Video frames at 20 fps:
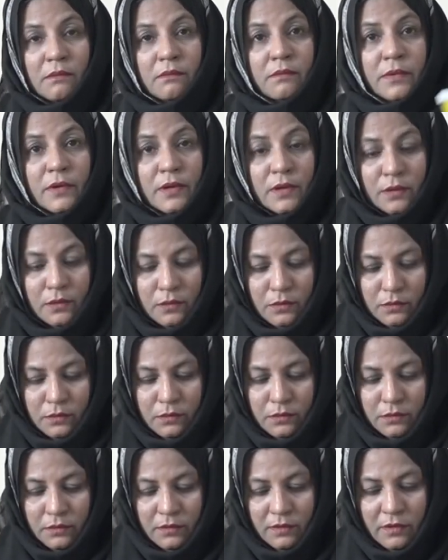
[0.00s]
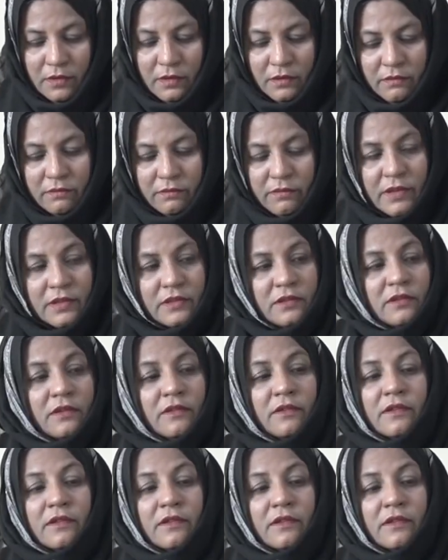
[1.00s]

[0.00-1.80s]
blue with